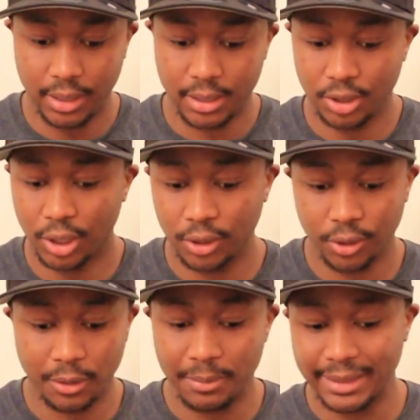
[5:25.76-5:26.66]

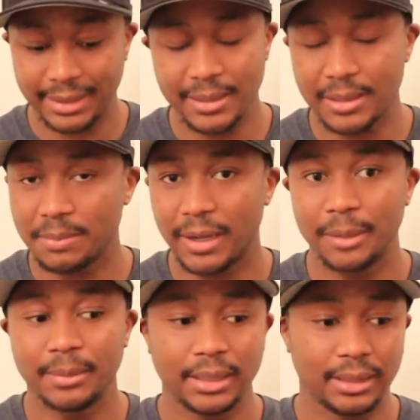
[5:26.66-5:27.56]
Star-Lord, Mantis and
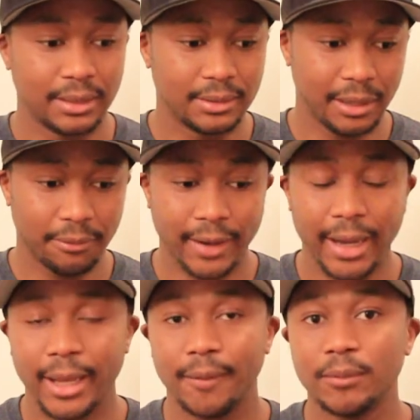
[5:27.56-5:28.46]
Spider-Man. They
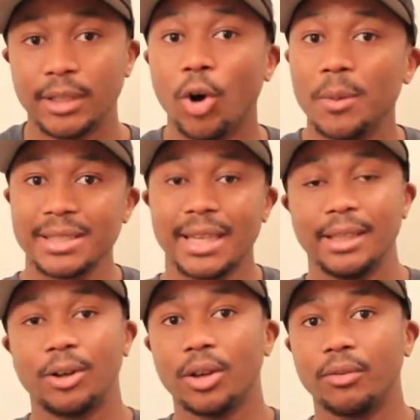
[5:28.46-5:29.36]
fight him. They almost take
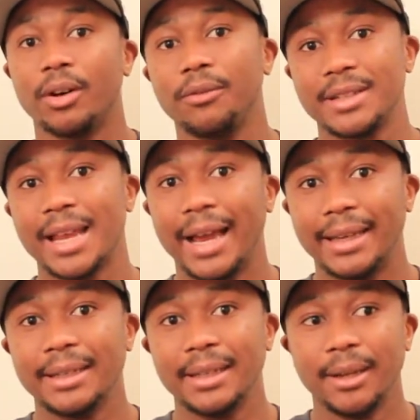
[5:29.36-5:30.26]
the glove off his
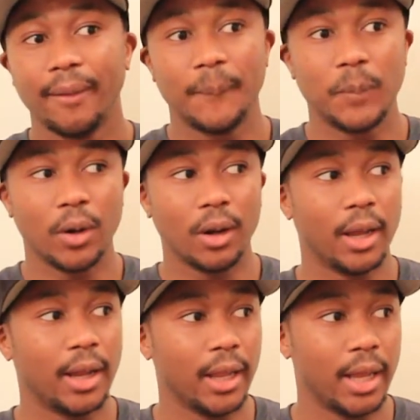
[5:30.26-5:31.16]
hand, but
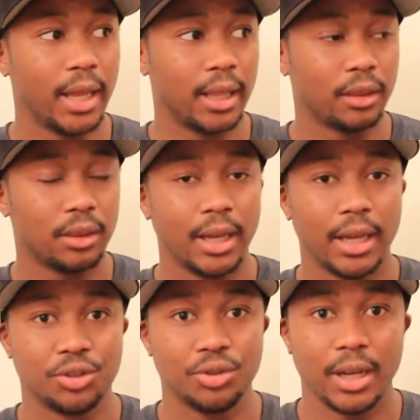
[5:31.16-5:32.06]

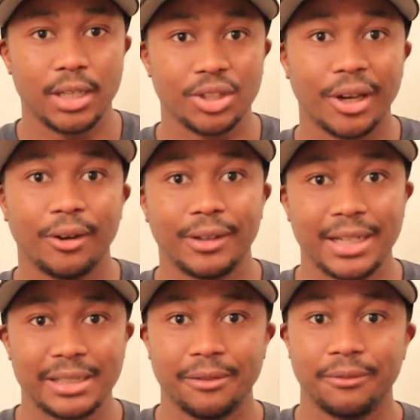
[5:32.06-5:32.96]
Star-Lord
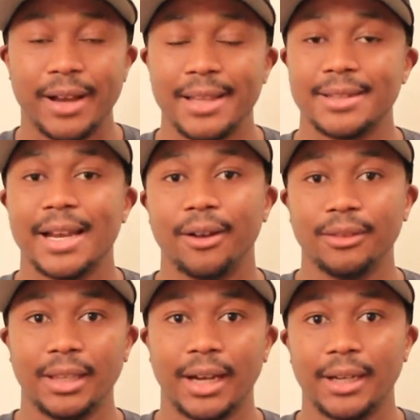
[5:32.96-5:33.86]
actually finds
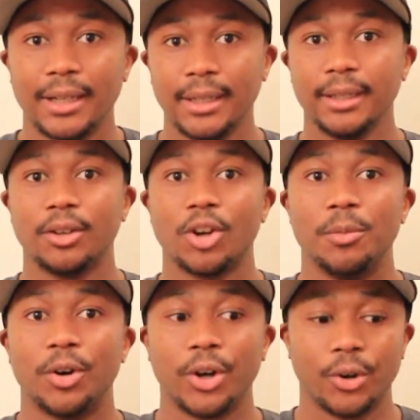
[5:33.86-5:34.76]
out that
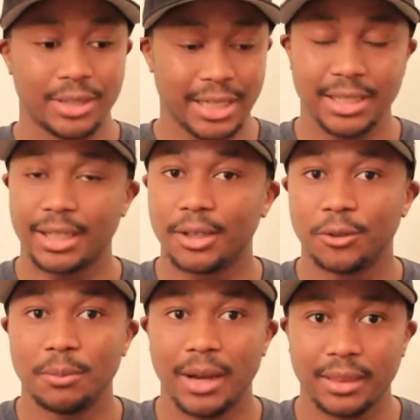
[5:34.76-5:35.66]
Gamora was actually
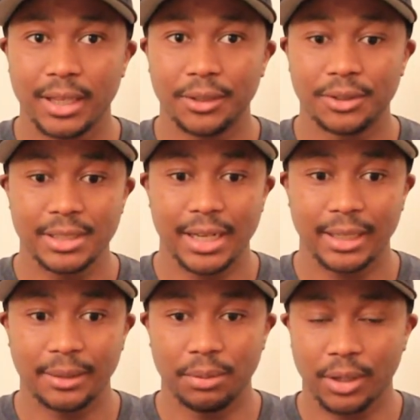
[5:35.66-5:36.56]
killed by Thanos,
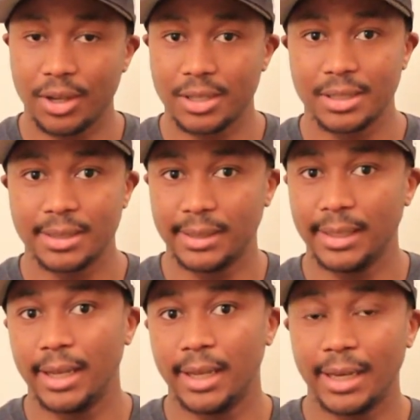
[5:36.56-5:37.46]
and because
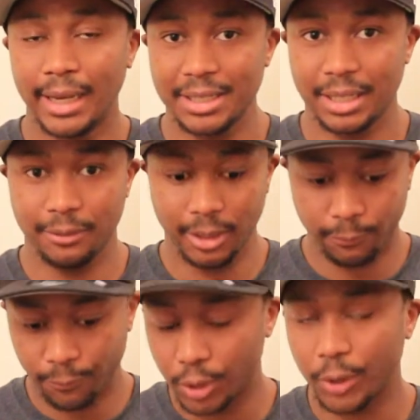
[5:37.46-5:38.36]
they actually have a
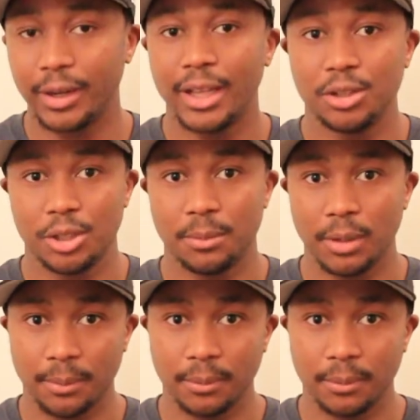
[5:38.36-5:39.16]
full-on relationship,